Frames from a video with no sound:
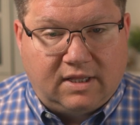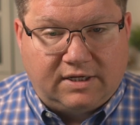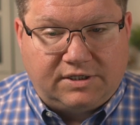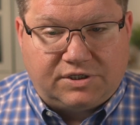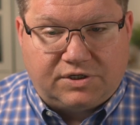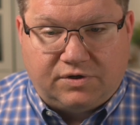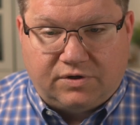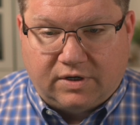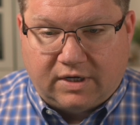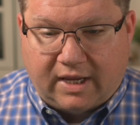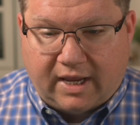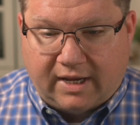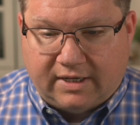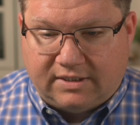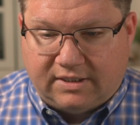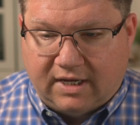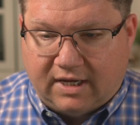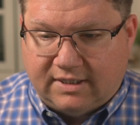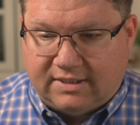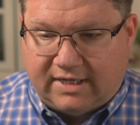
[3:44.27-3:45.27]

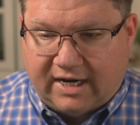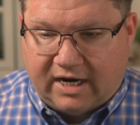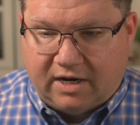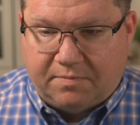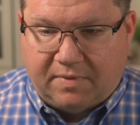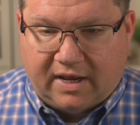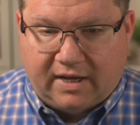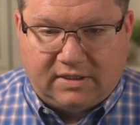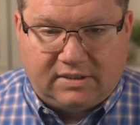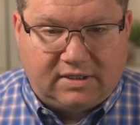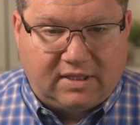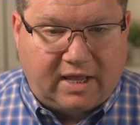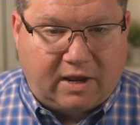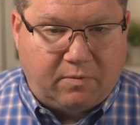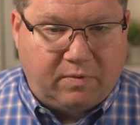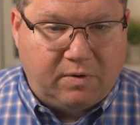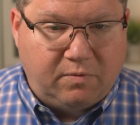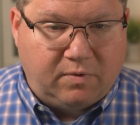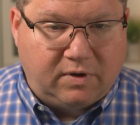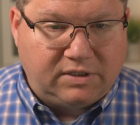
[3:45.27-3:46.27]
create a database that
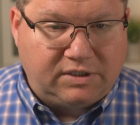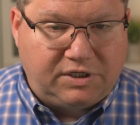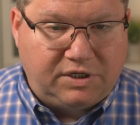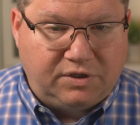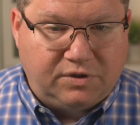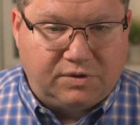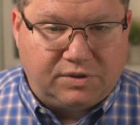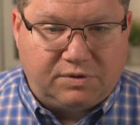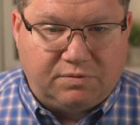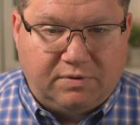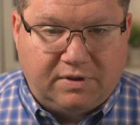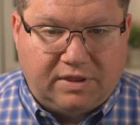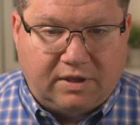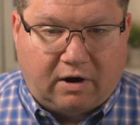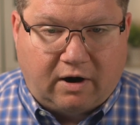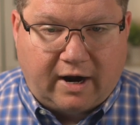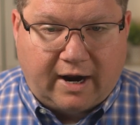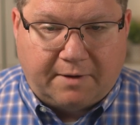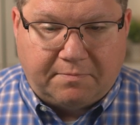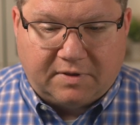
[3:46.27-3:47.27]
we want to use with
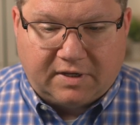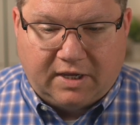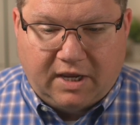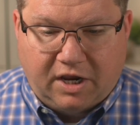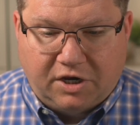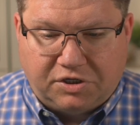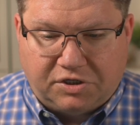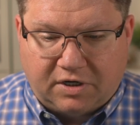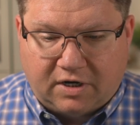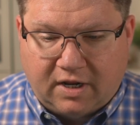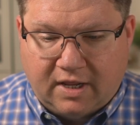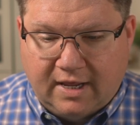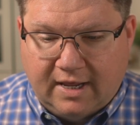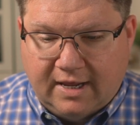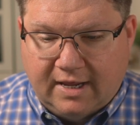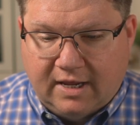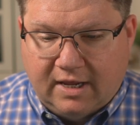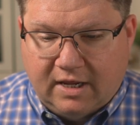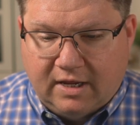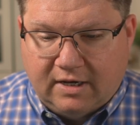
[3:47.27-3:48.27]
our application.
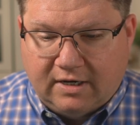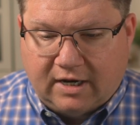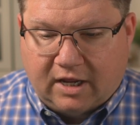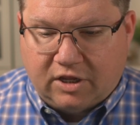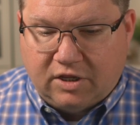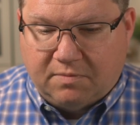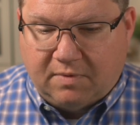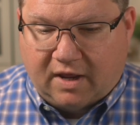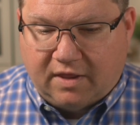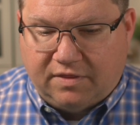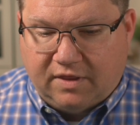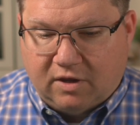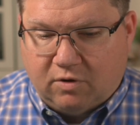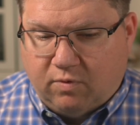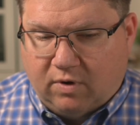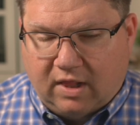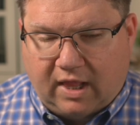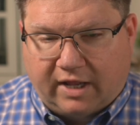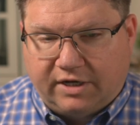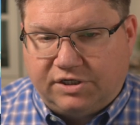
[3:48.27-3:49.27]
Now, you might think,
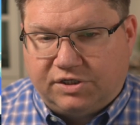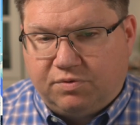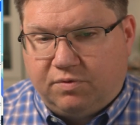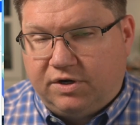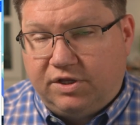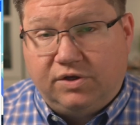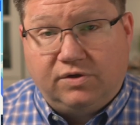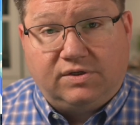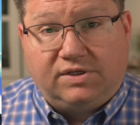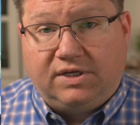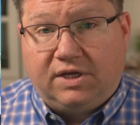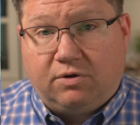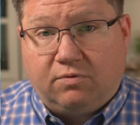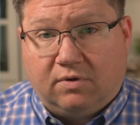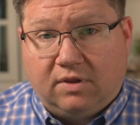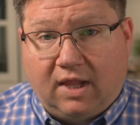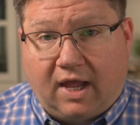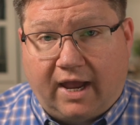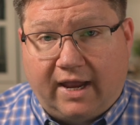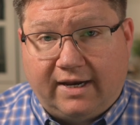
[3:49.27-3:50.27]
well, I just want to use
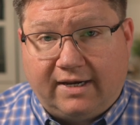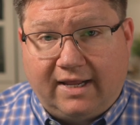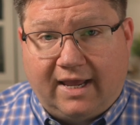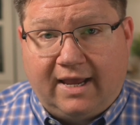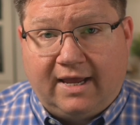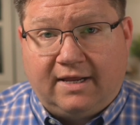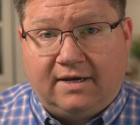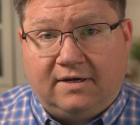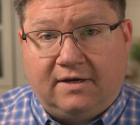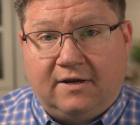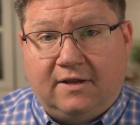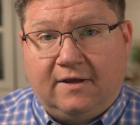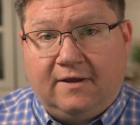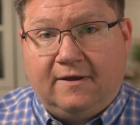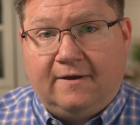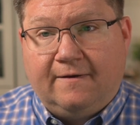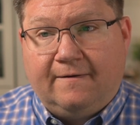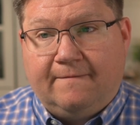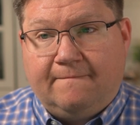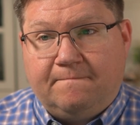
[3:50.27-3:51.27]
SQLite, and
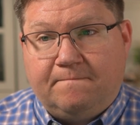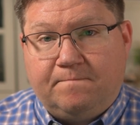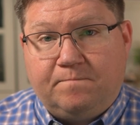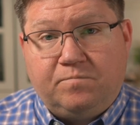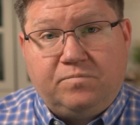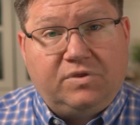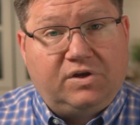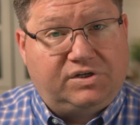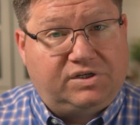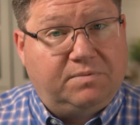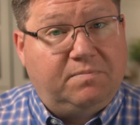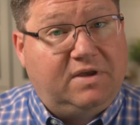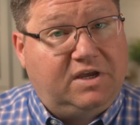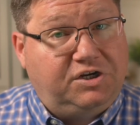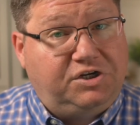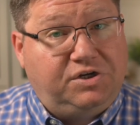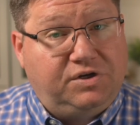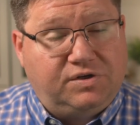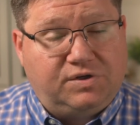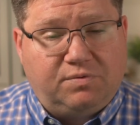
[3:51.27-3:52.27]
there's some
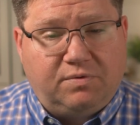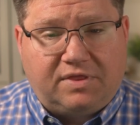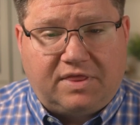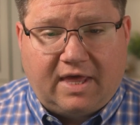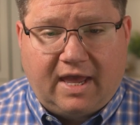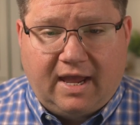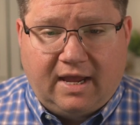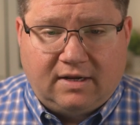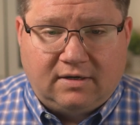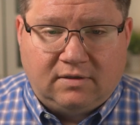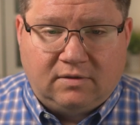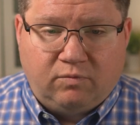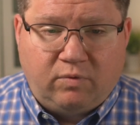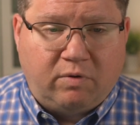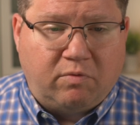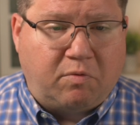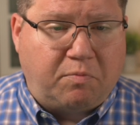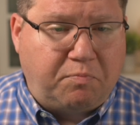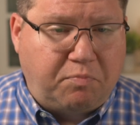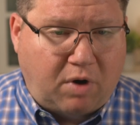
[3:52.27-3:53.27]
issues with that. We
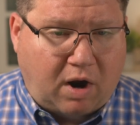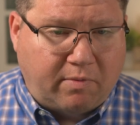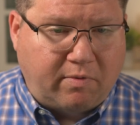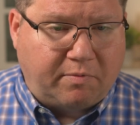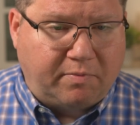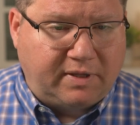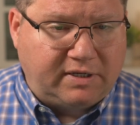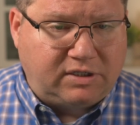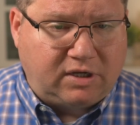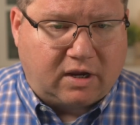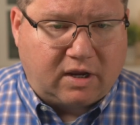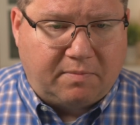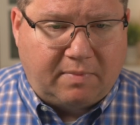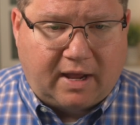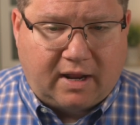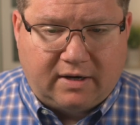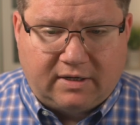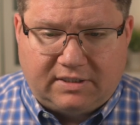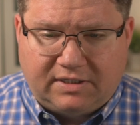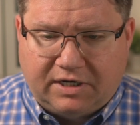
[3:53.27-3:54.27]
will probably talk
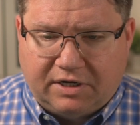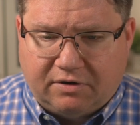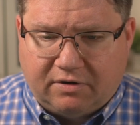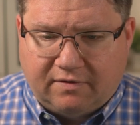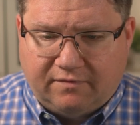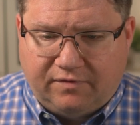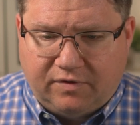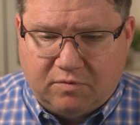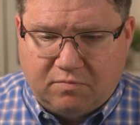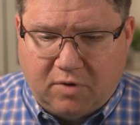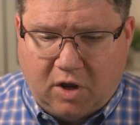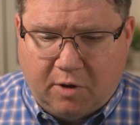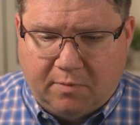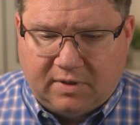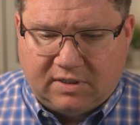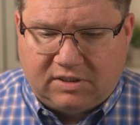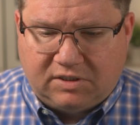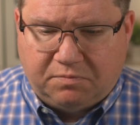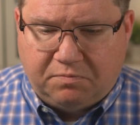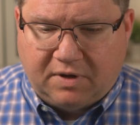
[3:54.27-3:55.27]
about it here in a few
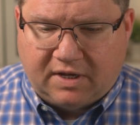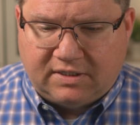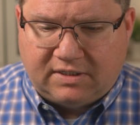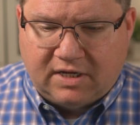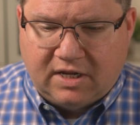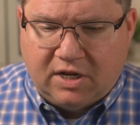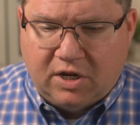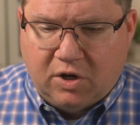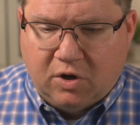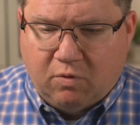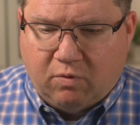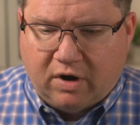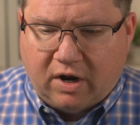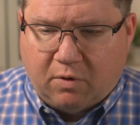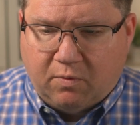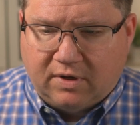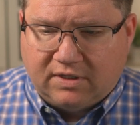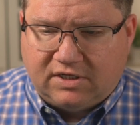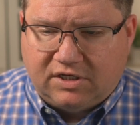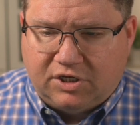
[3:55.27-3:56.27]
moments, but what I
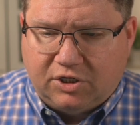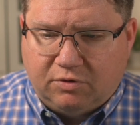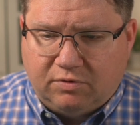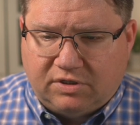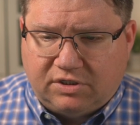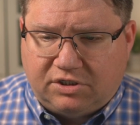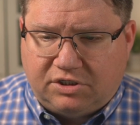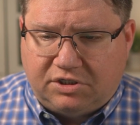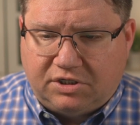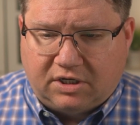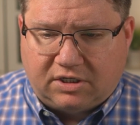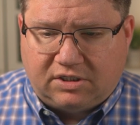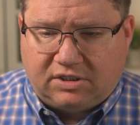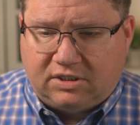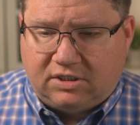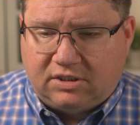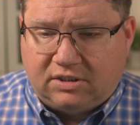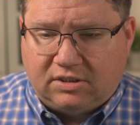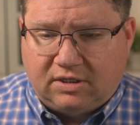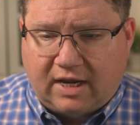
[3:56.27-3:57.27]
want to do is
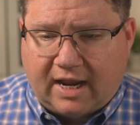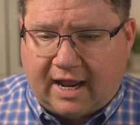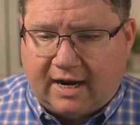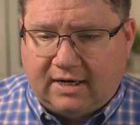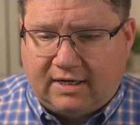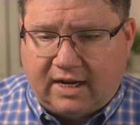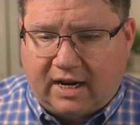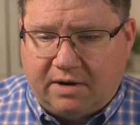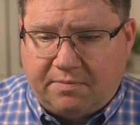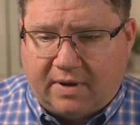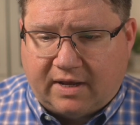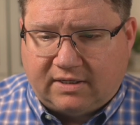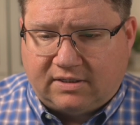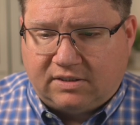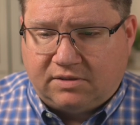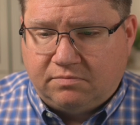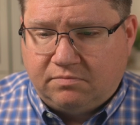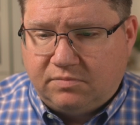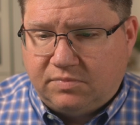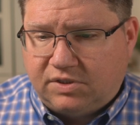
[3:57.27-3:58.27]
just add a
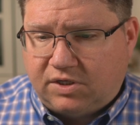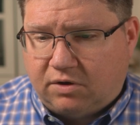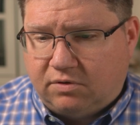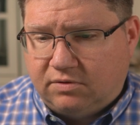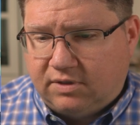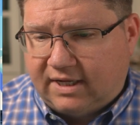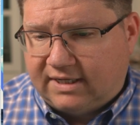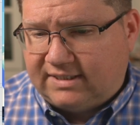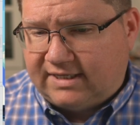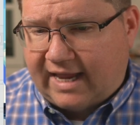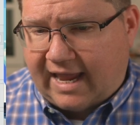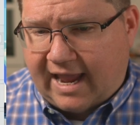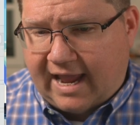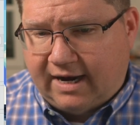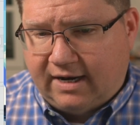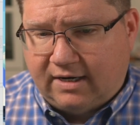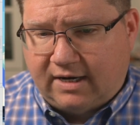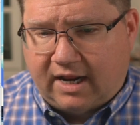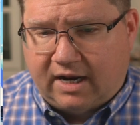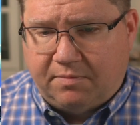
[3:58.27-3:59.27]
database. So let's
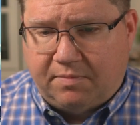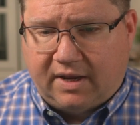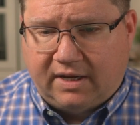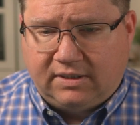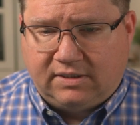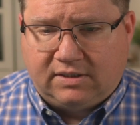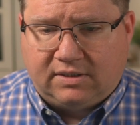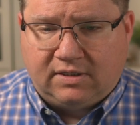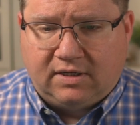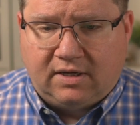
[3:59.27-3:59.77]
add a database,